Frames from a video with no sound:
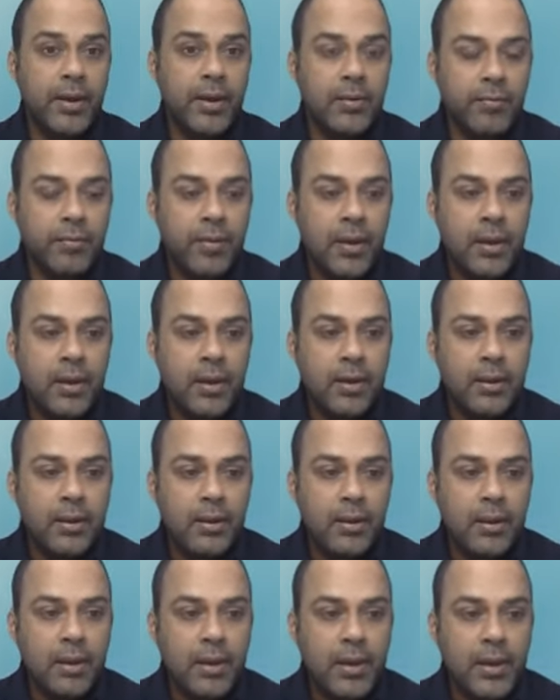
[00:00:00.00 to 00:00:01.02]
If
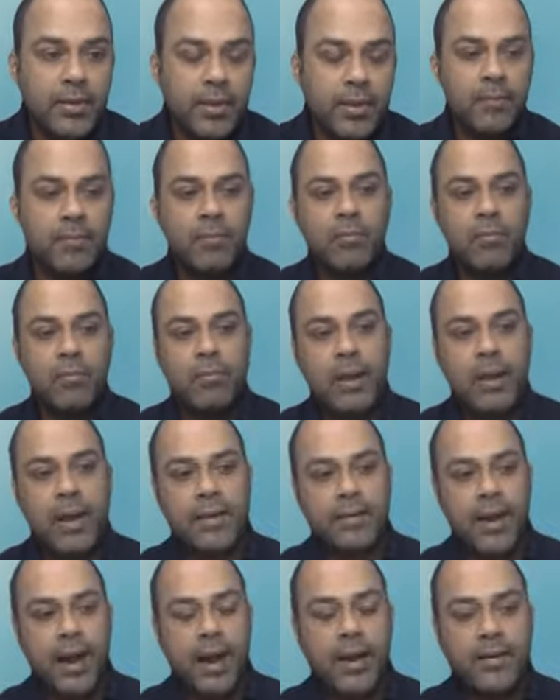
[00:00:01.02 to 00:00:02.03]
Itheum as
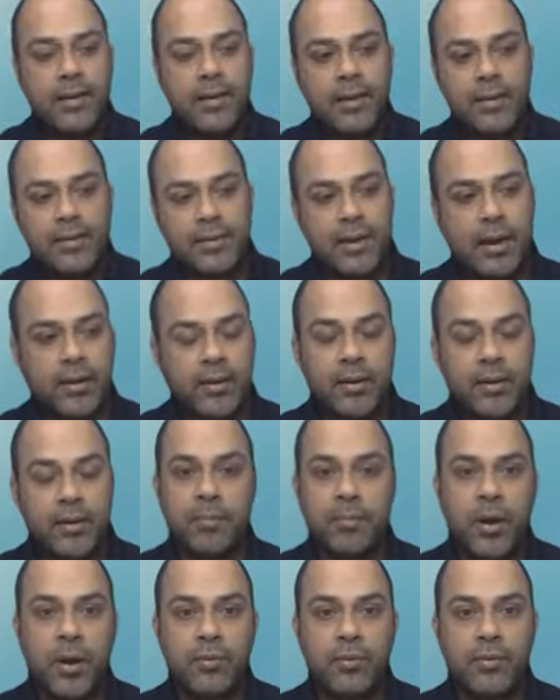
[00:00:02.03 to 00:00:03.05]
an idea started
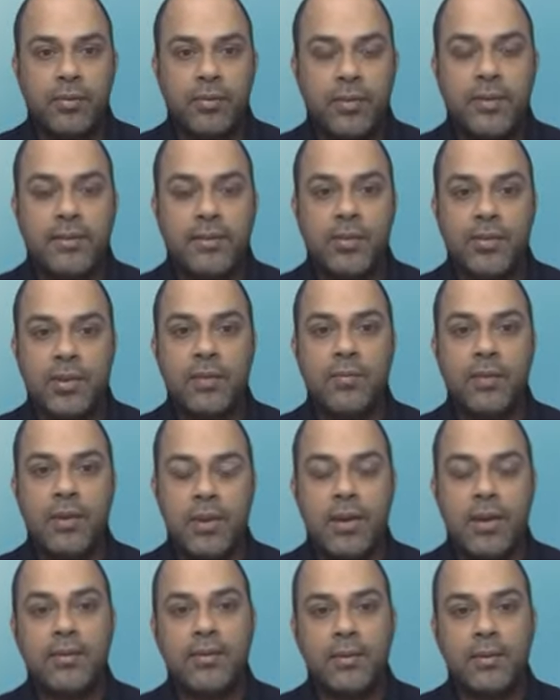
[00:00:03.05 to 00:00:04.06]
about 6 or 7
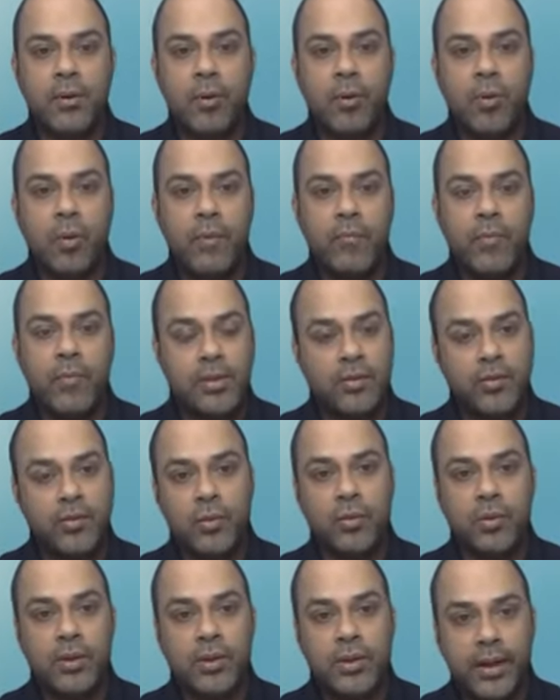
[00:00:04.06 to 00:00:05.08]
years ago with the
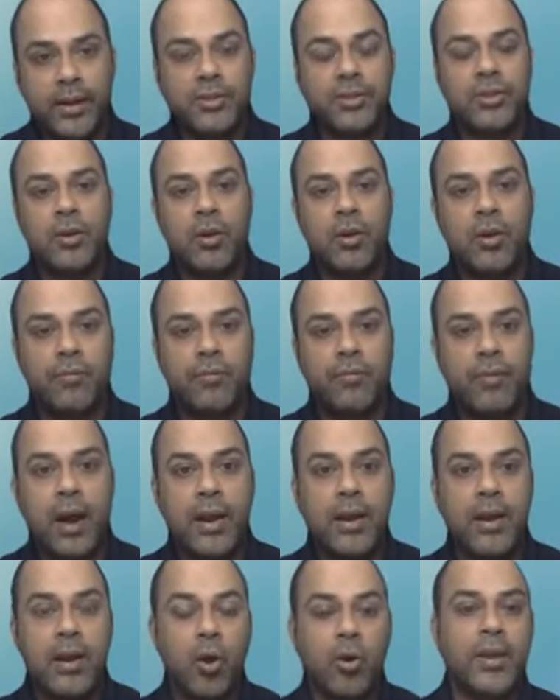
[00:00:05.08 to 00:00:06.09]
sole intention of
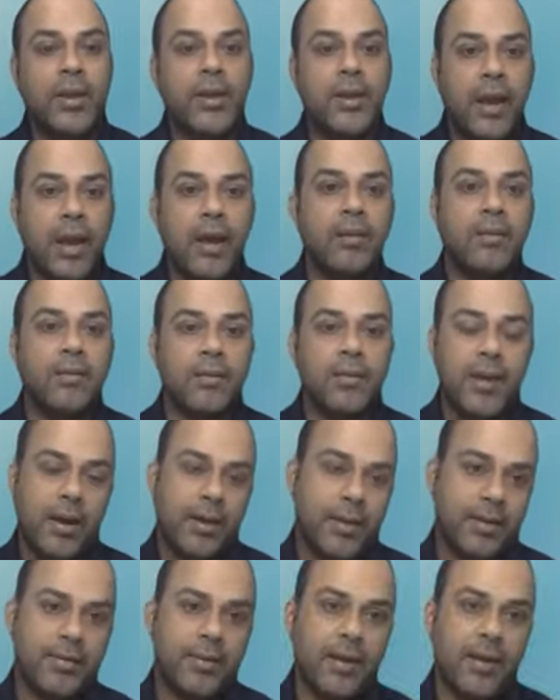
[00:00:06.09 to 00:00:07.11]
unlocking health
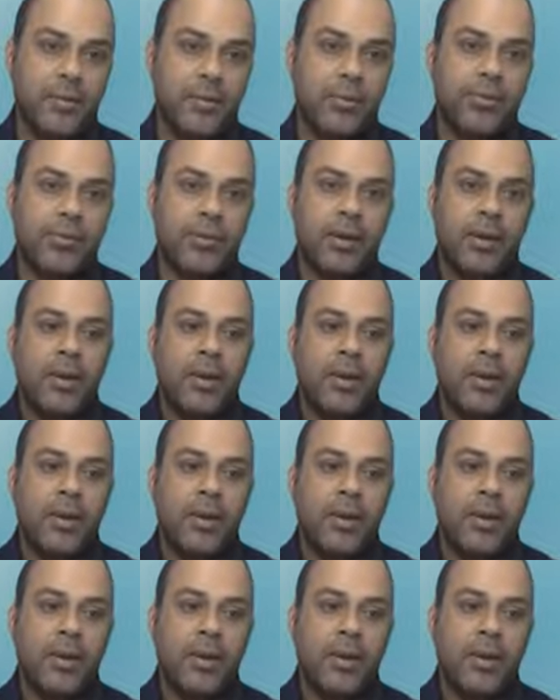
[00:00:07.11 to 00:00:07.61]
data silos,